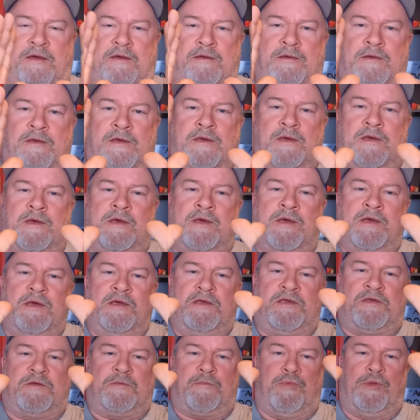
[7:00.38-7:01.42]
of
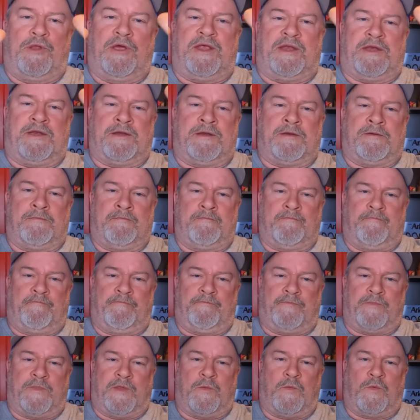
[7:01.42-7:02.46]
splitting,
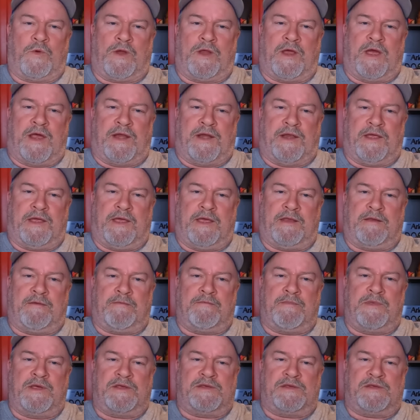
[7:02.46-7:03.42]
and we're kind of getting